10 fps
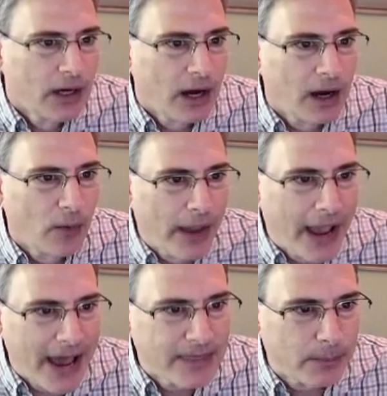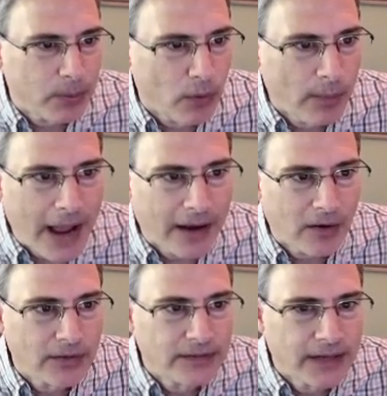uh, we had the pullback
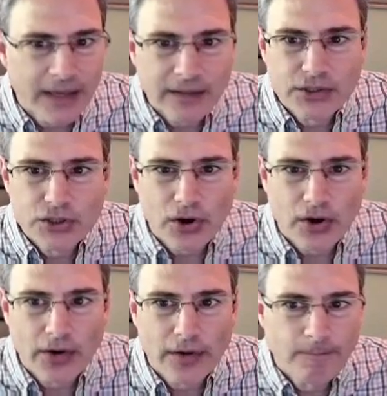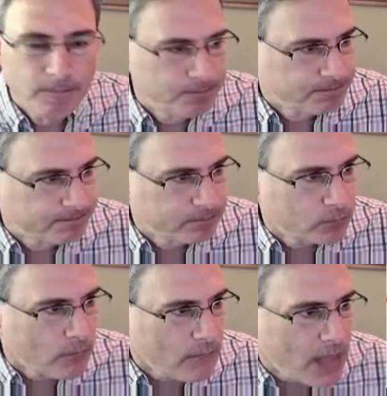on the daily chart,
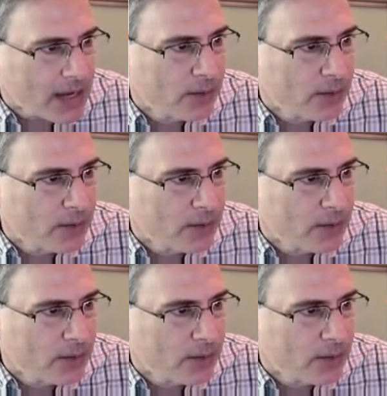and we